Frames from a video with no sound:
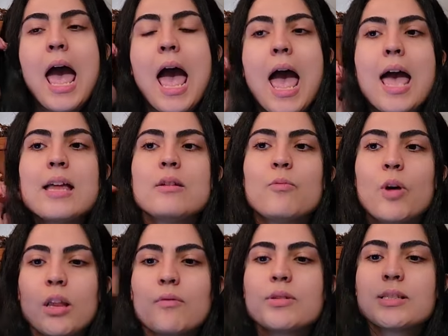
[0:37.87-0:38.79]
And
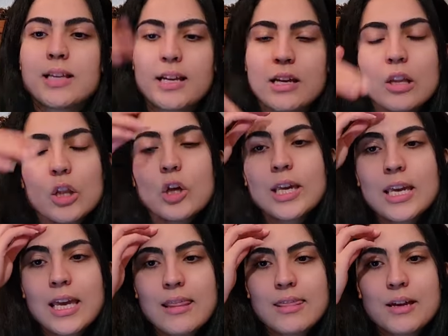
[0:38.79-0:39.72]
while I was like
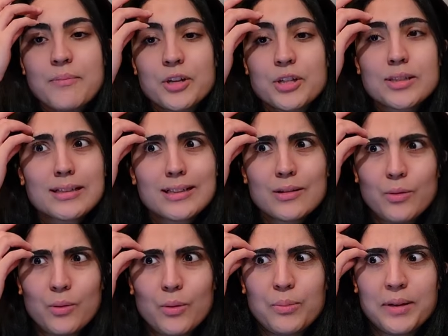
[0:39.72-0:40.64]
looking at them, there's like a
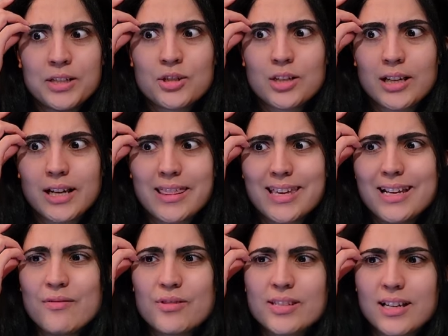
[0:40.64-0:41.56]
whole bunch, like I think
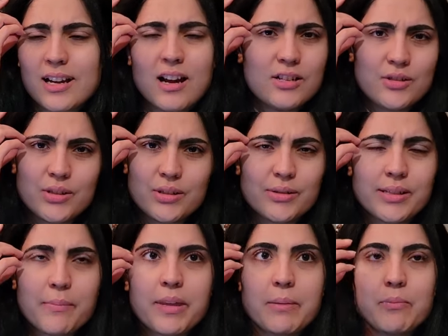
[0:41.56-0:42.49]
there was like 100 or
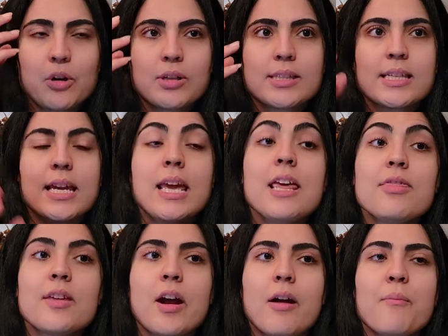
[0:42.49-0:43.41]
something books in
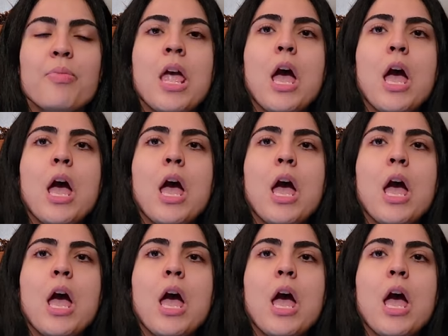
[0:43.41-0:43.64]
there,